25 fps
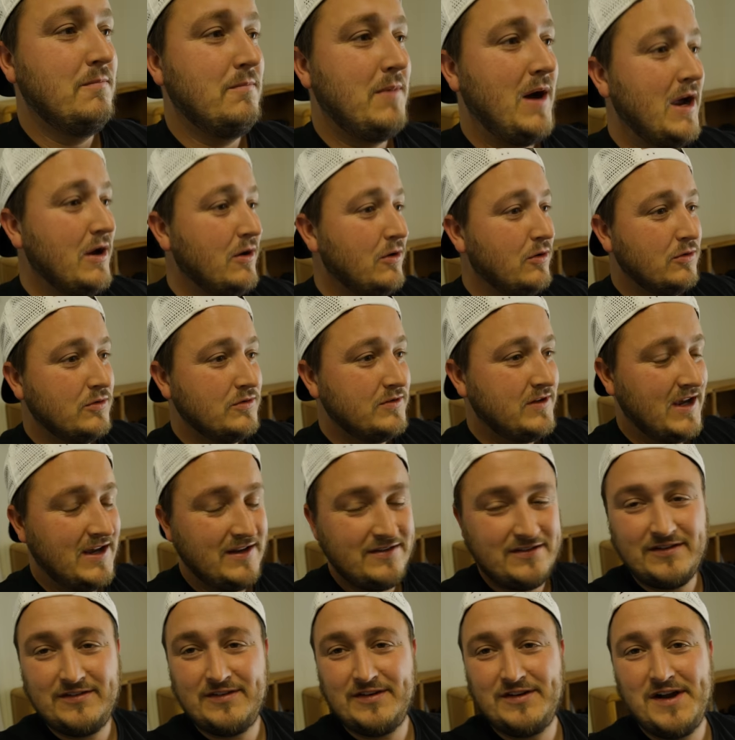My whole
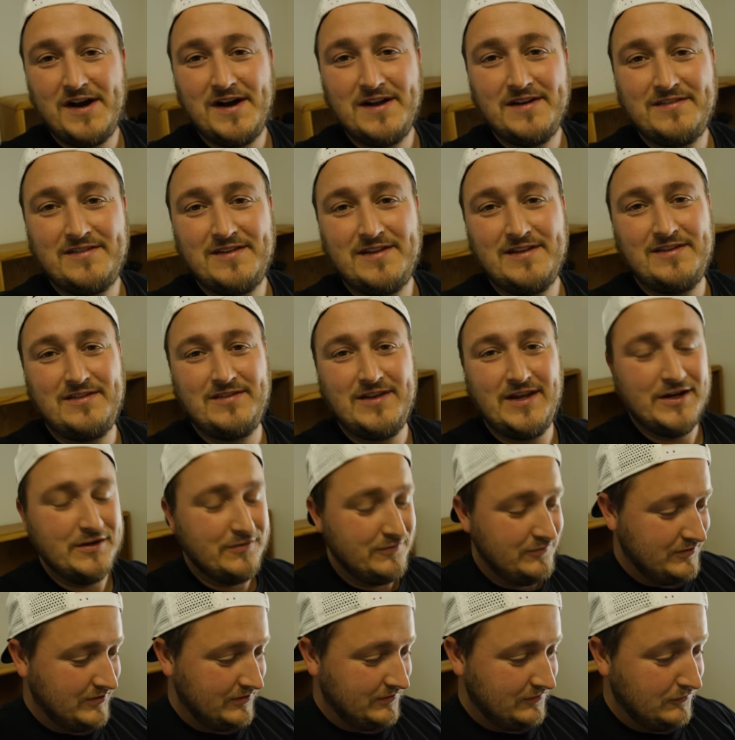desk is a constant state
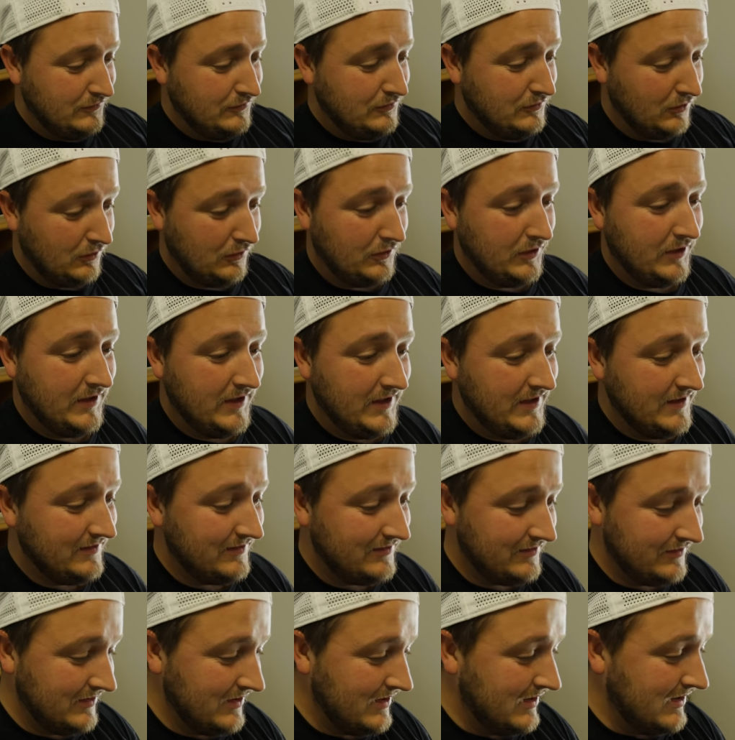of just
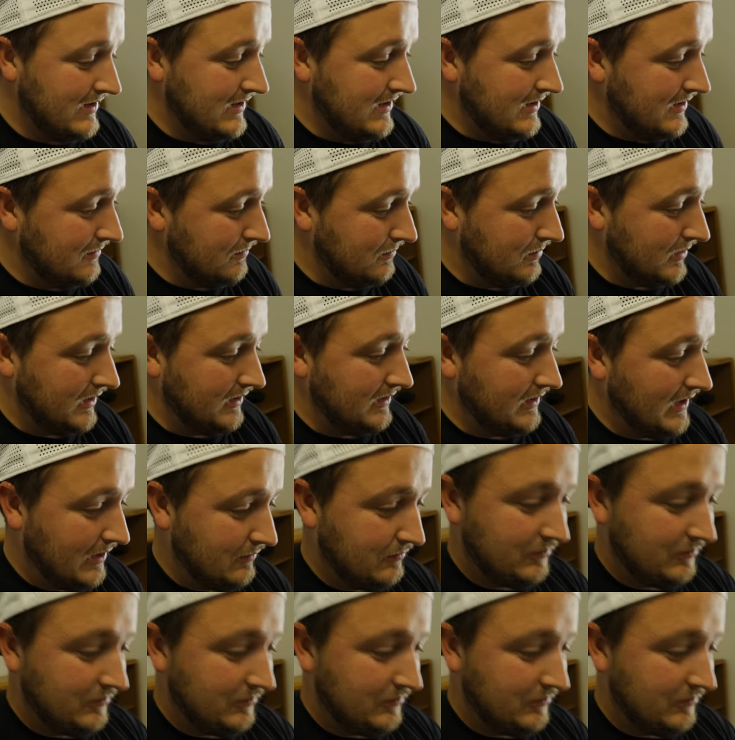dirtiness, but I